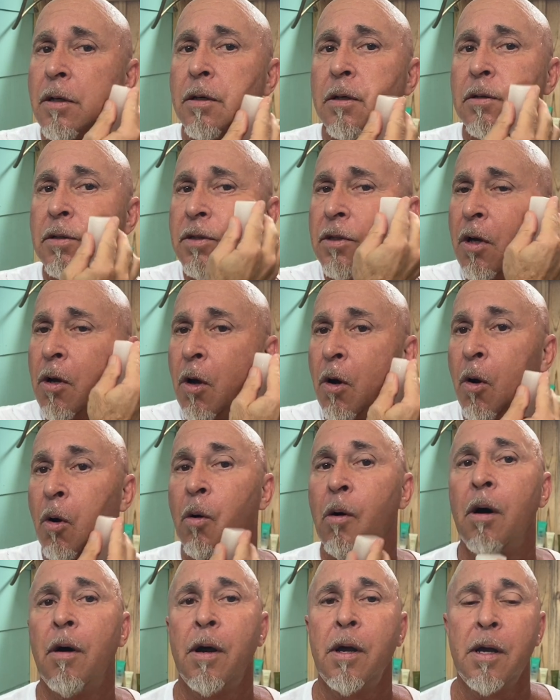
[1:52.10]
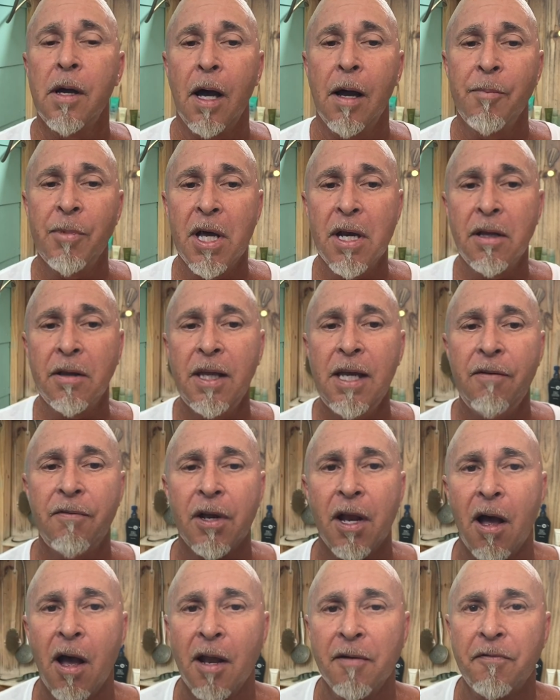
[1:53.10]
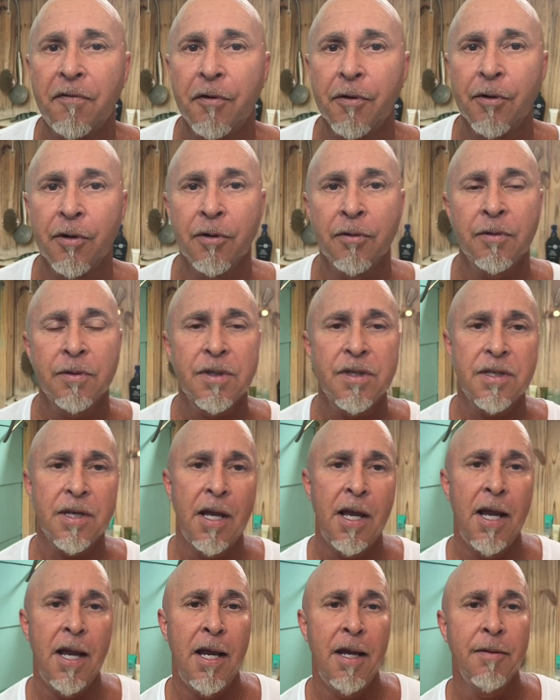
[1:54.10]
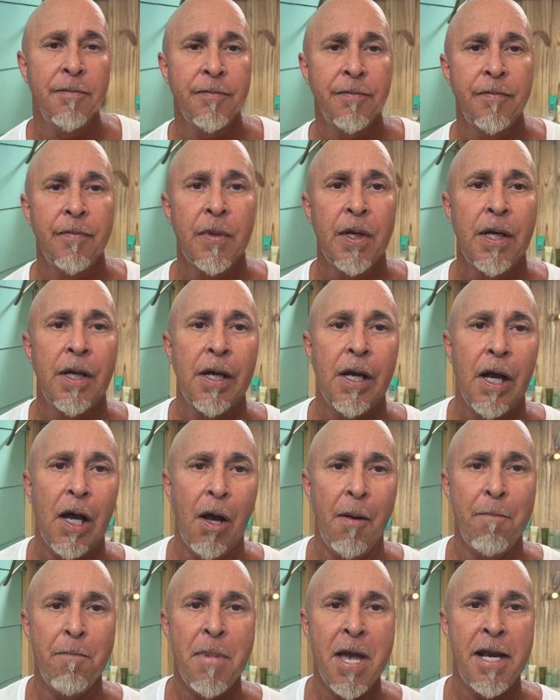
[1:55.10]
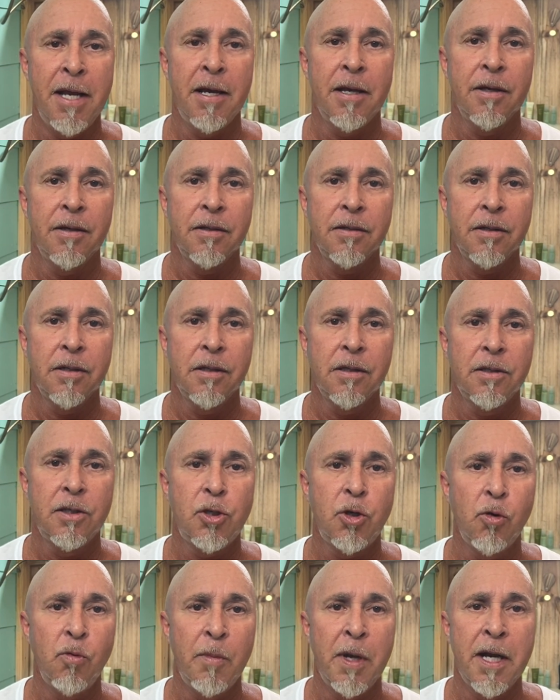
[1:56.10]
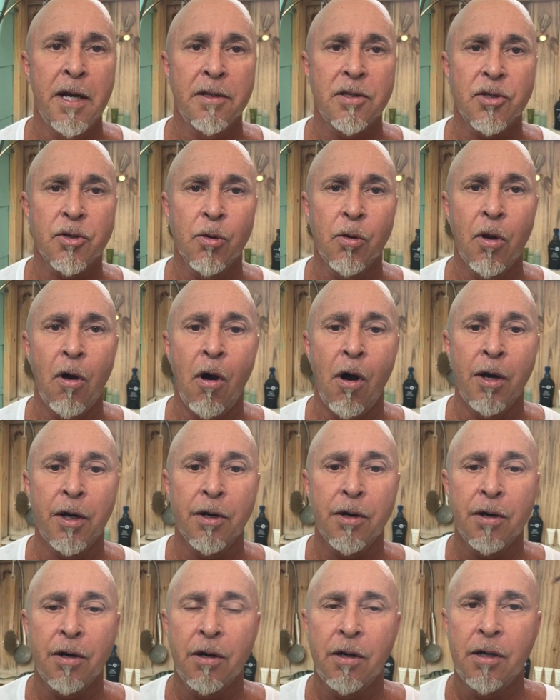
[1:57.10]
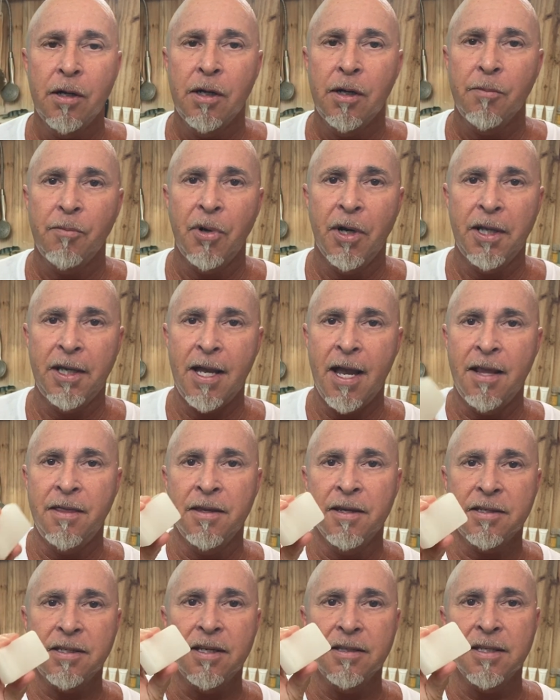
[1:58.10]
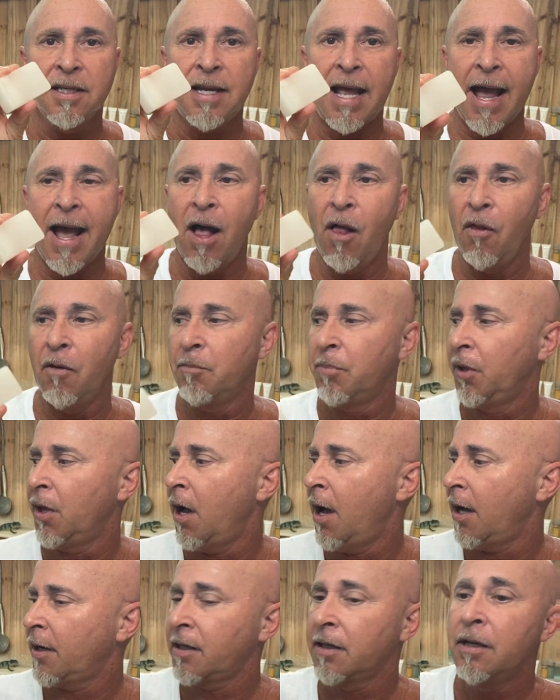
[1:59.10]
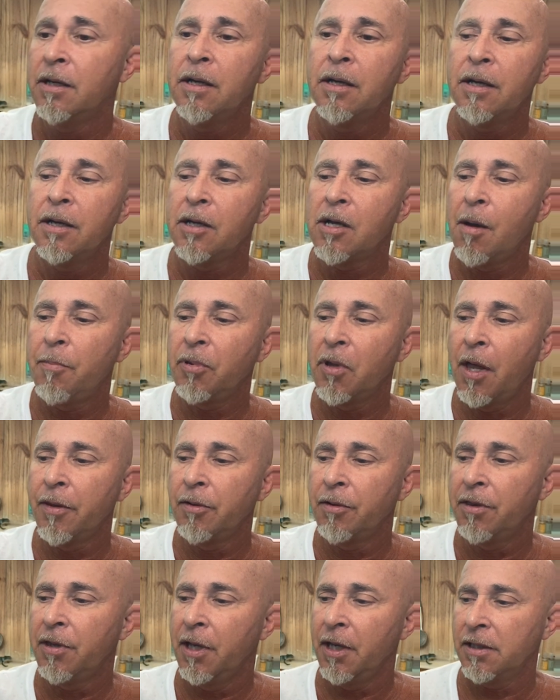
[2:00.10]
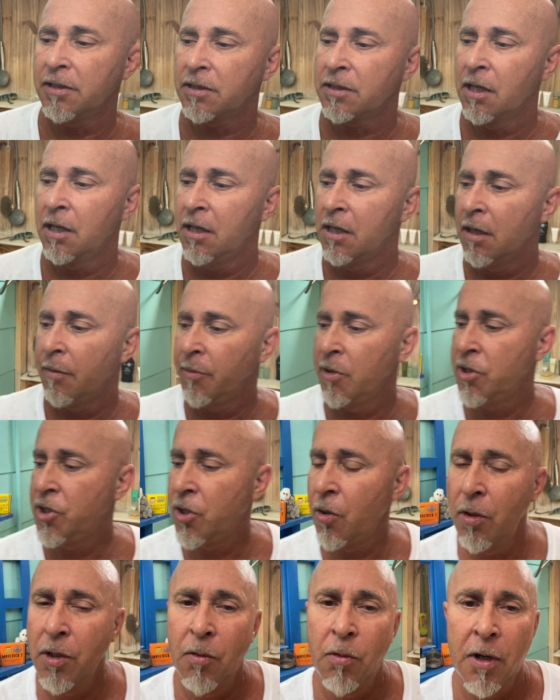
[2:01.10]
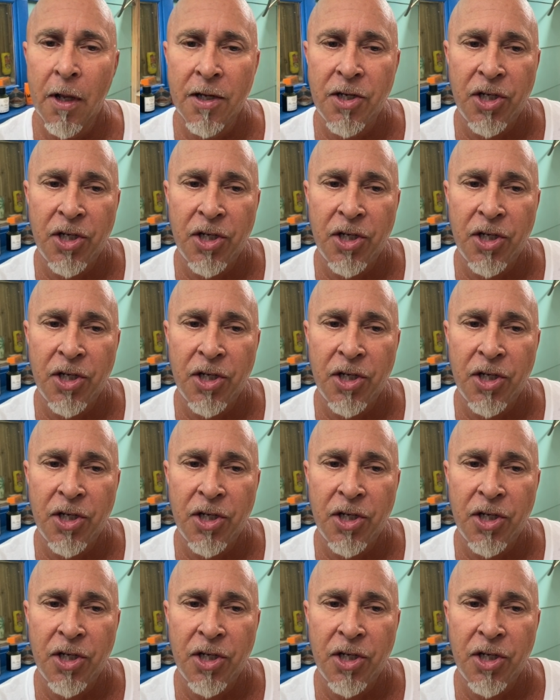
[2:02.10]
So I'm gonna leave it on for say a minute, 2 minutes or longer. But again, this is an alum block. A couple other things. I'm gonna show you what I